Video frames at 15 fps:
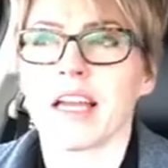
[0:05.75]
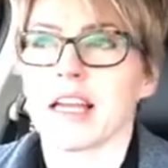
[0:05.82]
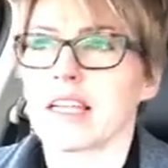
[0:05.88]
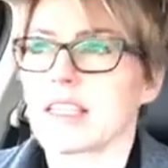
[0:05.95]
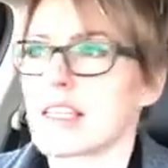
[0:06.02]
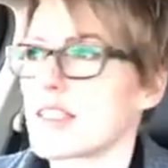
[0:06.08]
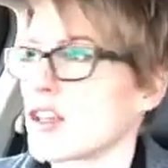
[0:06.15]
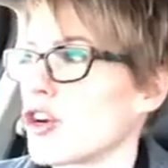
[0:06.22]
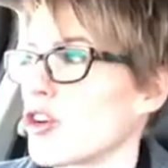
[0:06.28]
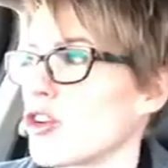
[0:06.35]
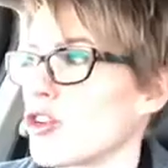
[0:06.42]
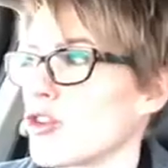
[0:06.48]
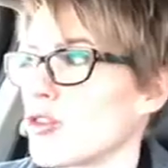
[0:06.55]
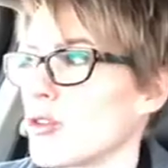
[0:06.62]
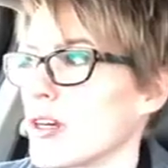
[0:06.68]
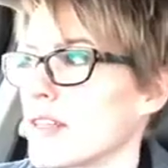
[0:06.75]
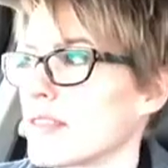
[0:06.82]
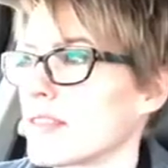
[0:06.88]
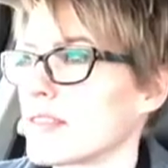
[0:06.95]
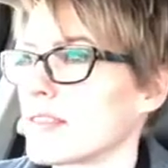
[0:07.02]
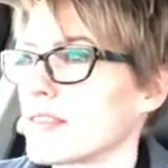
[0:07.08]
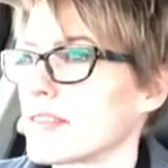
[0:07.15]
So,
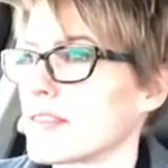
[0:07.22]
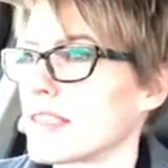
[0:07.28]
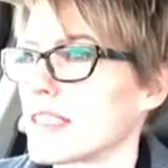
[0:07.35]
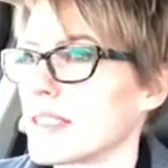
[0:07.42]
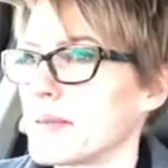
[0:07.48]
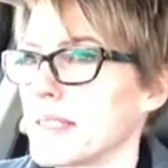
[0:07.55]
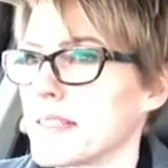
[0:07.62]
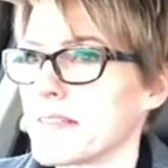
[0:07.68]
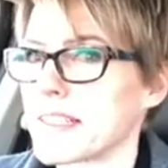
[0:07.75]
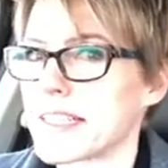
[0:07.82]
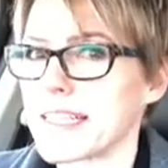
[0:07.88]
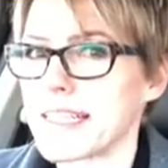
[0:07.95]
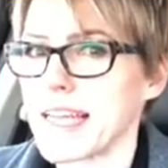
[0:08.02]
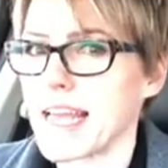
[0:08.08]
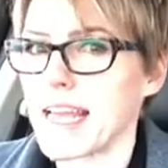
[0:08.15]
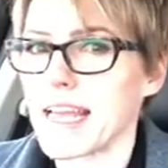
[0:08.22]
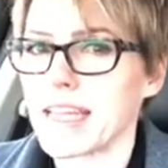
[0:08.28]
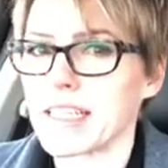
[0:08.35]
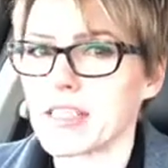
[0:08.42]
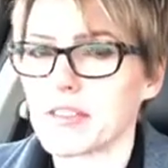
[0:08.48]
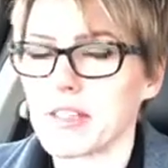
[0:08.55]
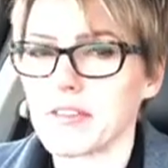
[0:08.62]
a little bit of a snag in
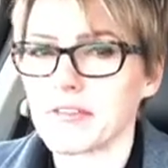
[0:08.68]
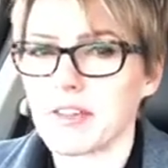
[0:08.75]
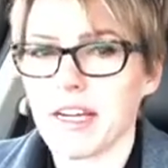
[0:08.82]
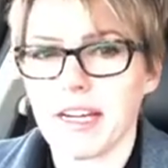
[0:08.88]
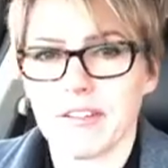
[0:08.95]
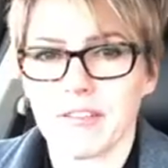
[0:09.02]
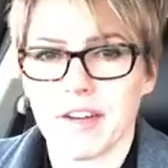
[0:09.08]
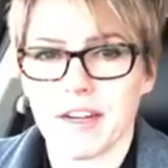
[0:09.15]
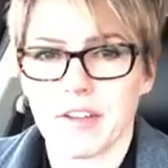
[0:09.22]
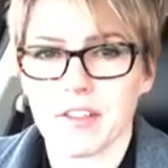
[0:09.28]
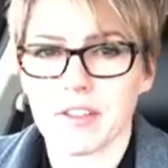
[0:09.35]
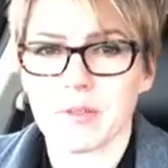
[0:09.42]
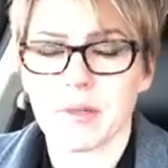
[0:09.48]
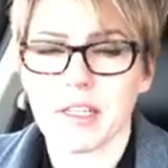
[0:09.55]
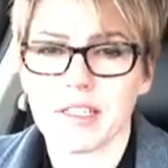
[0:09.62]
doing Friday Fire this week.